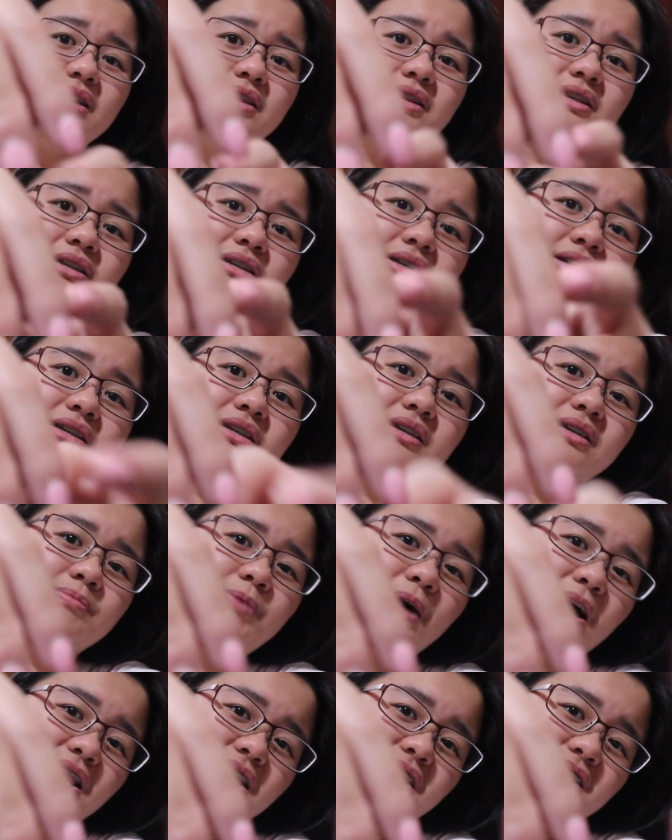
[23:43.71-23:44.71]
The
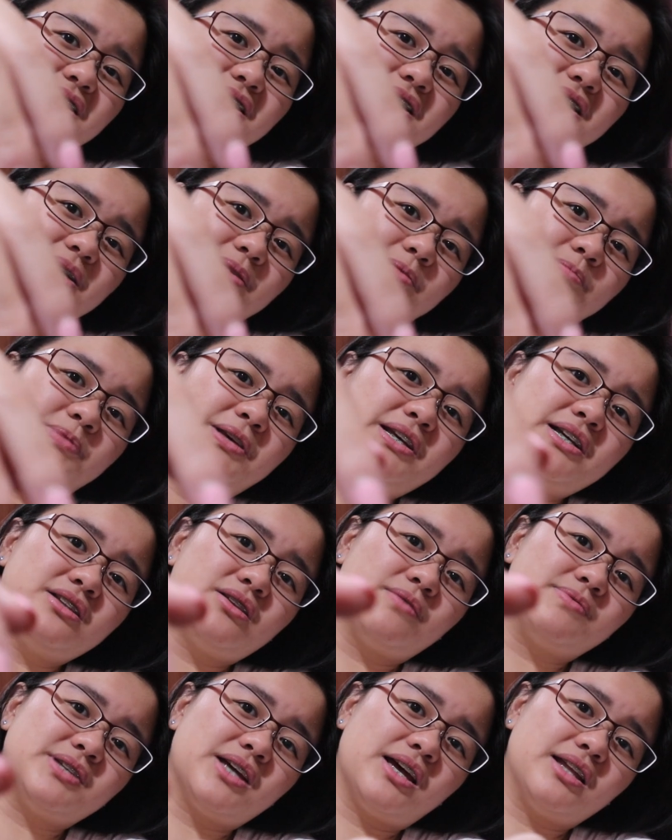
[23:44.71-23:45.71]
polish peeled
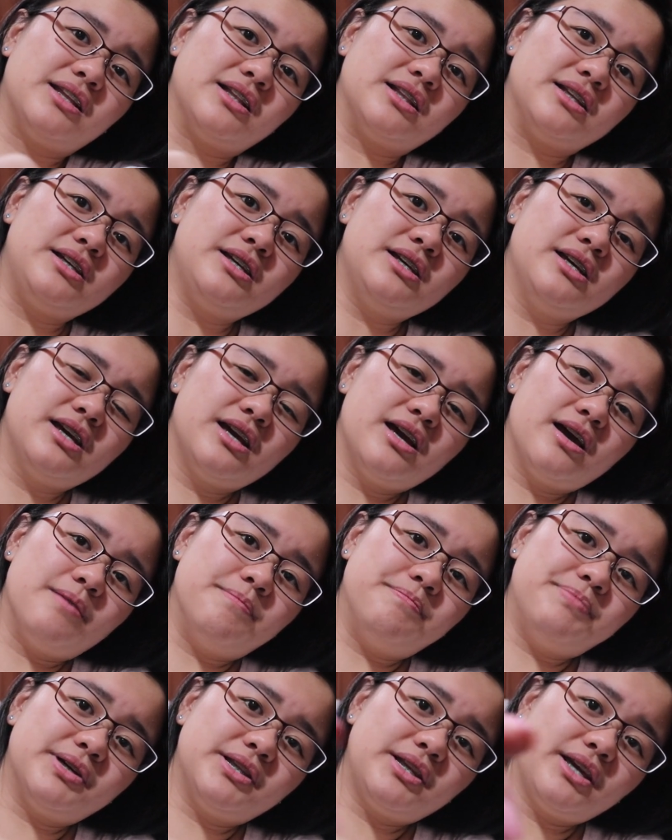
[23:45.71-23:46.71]
off suddenly.
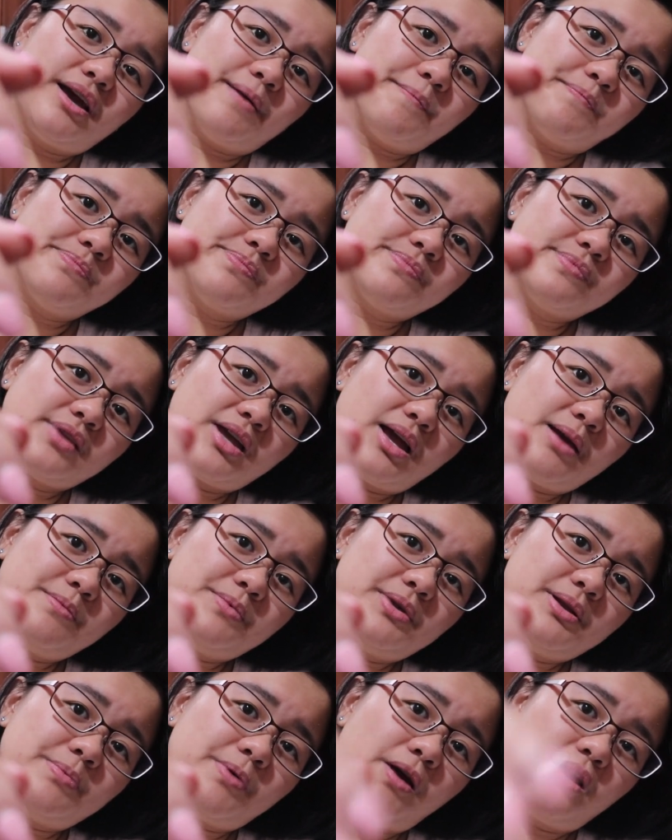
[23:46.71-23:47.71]
But yeah, I'm
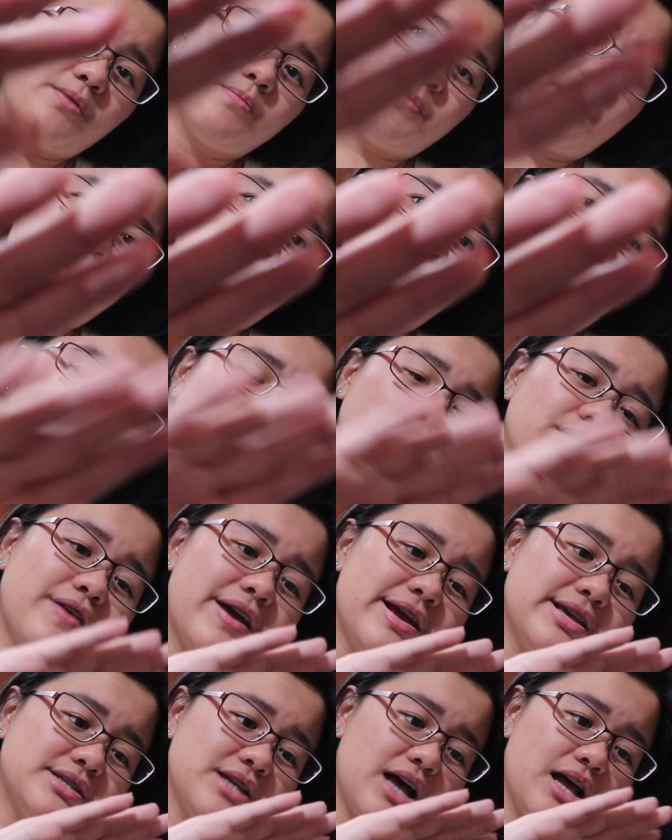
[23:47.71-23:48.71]
really proud of my
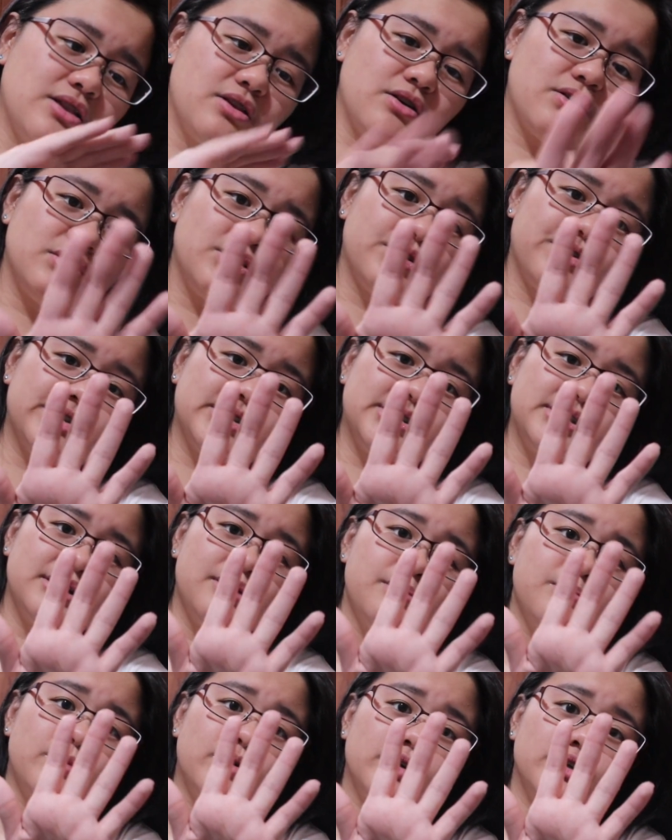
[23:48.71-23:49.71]
progress, although there is
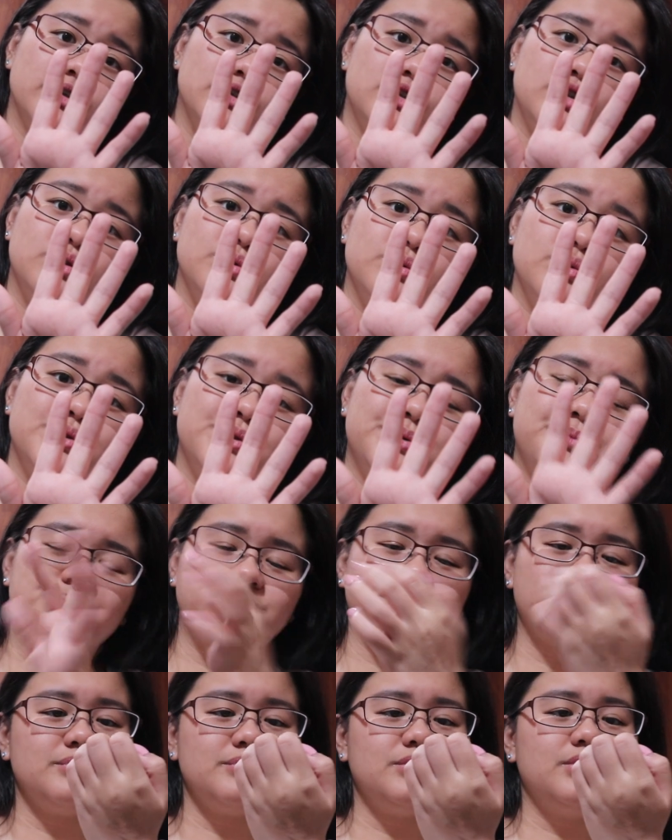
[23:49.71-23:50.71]
still more to,
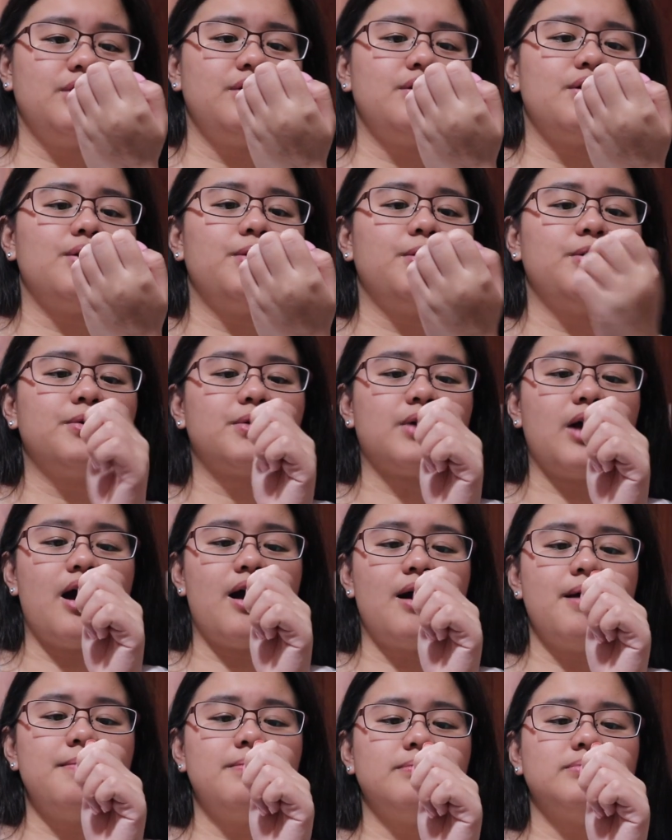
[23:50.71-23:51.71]
you know,
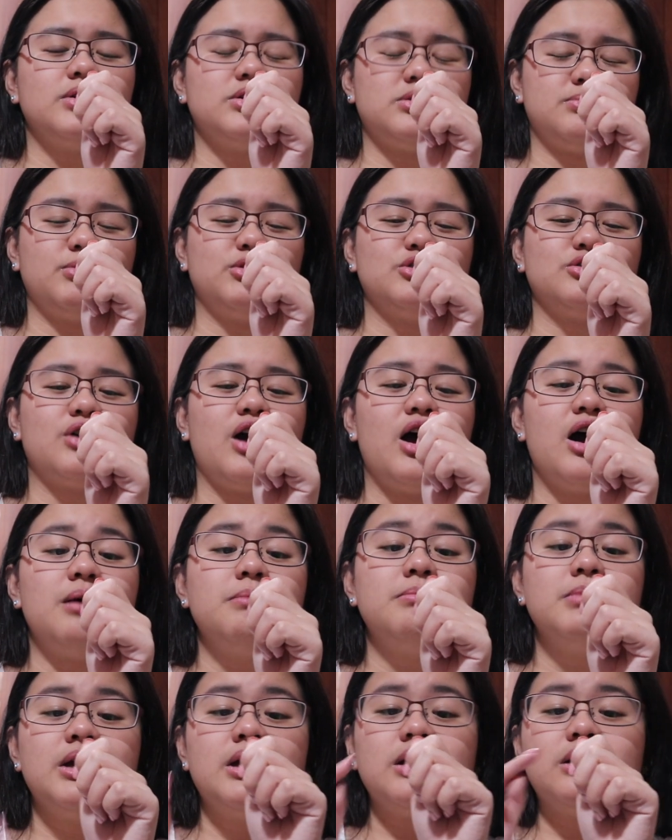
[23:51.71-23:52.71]
come. There's more to
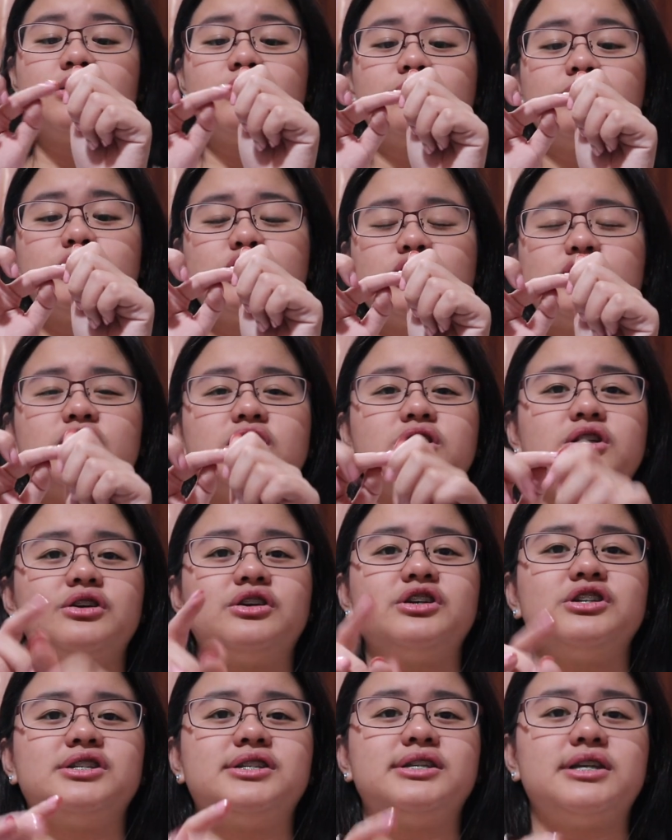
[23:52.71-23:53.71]
come. The reason that
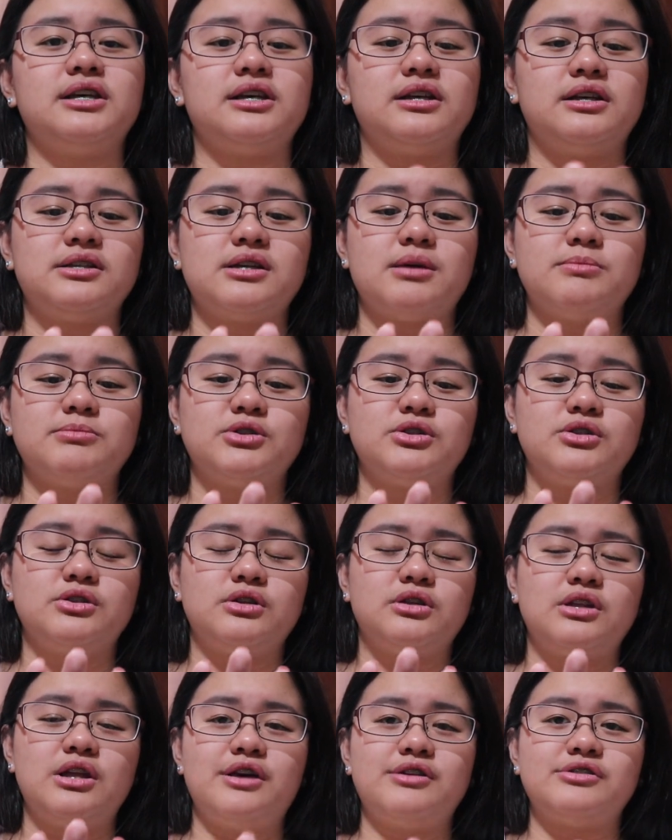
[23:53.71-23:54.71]
there is still some
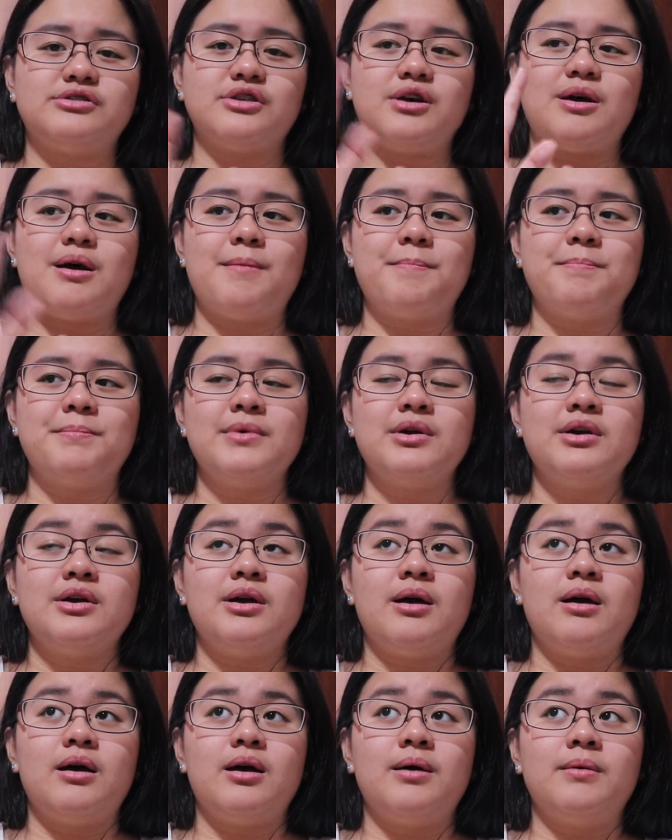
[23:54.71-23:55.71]

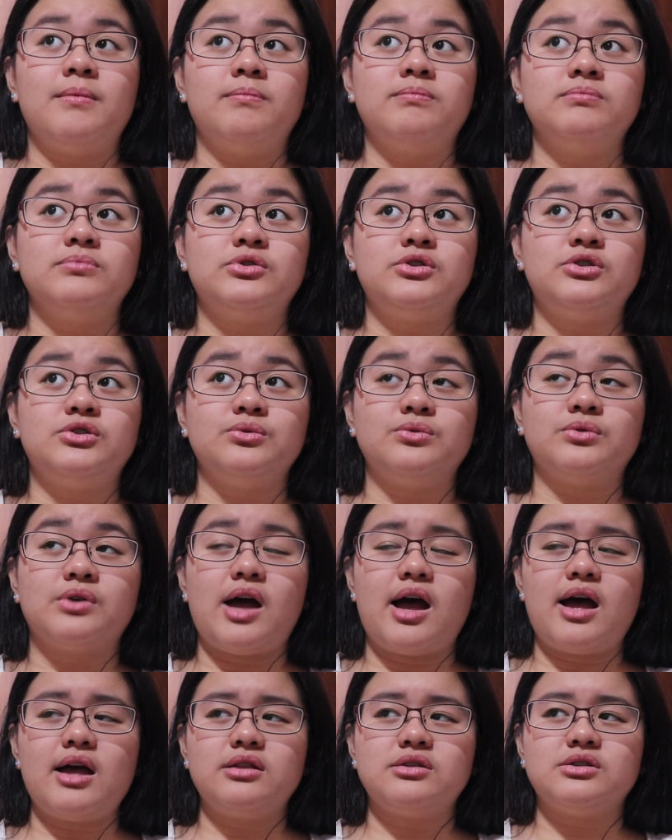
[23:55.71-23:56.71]

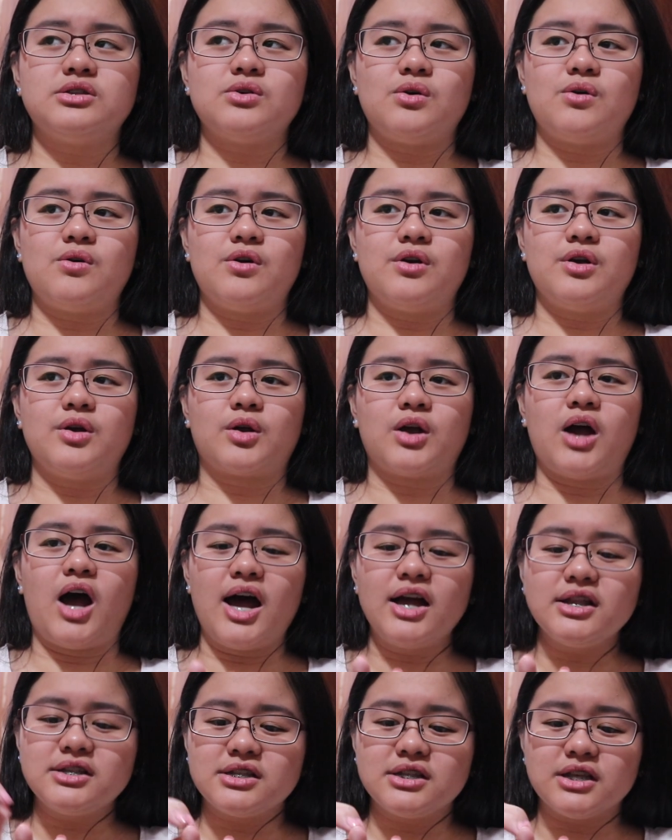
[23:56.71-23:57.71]
sugats or
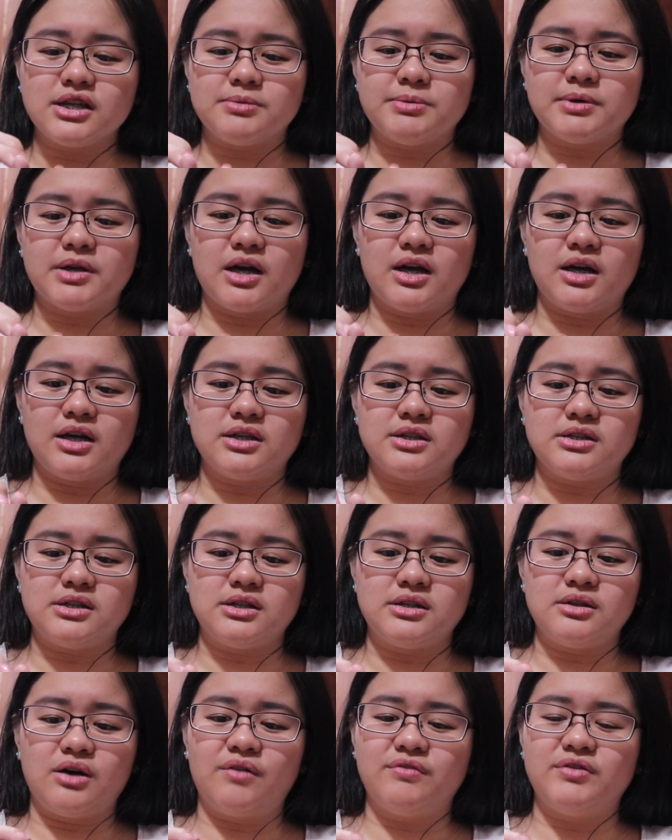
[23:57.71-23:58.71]
cuts is
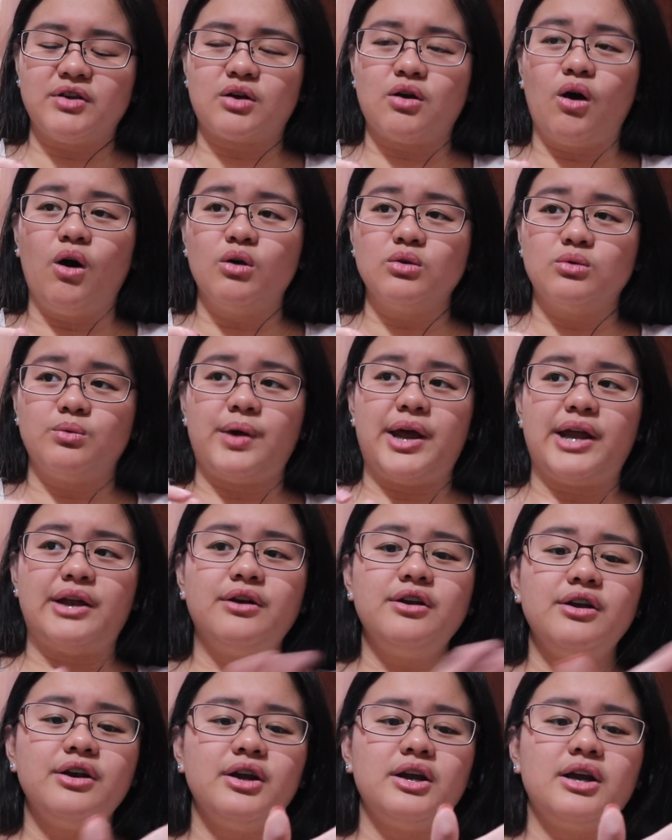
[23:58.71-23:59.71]
because of the cold
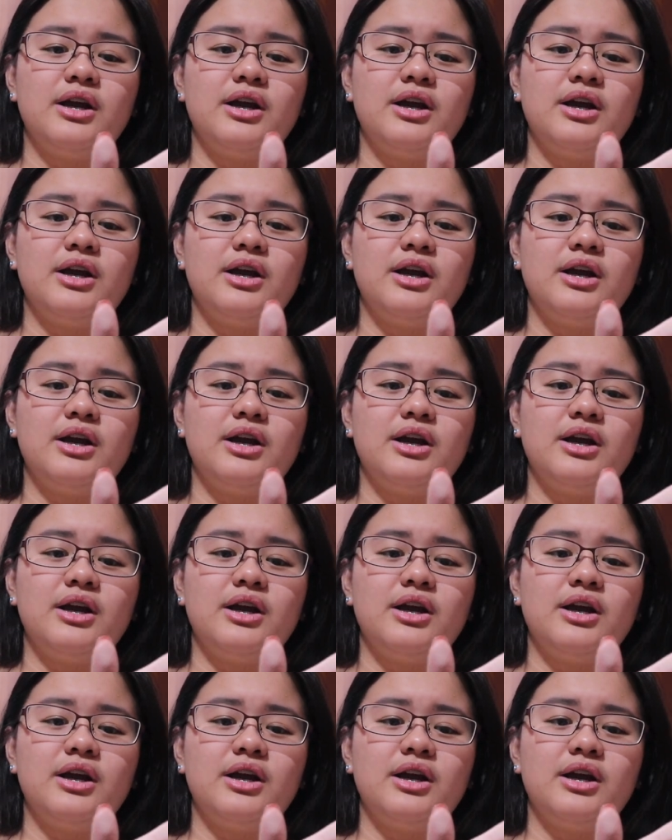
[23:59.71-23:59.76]
weather.